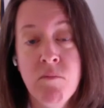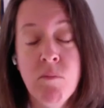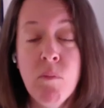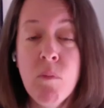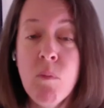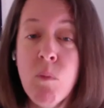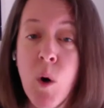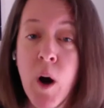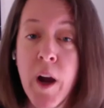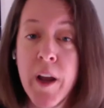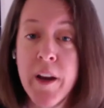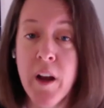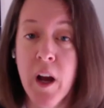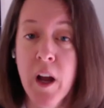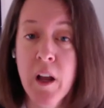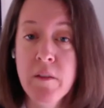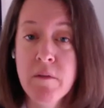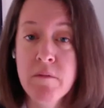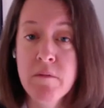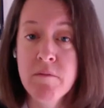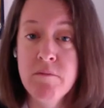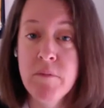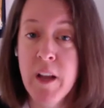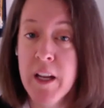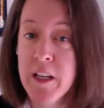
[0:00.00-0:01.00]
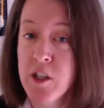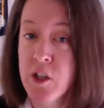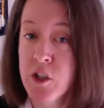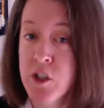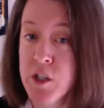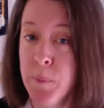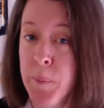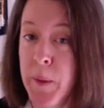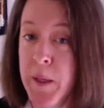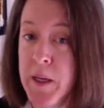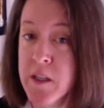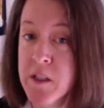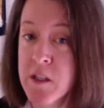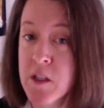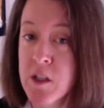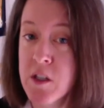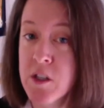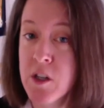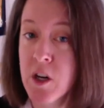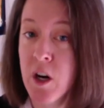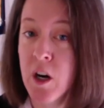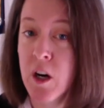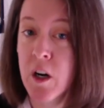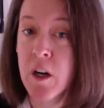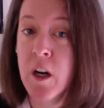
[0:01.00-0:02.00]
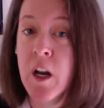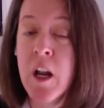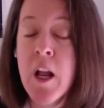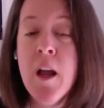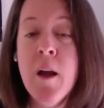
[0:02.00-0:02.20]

Why not? That's just a place to start,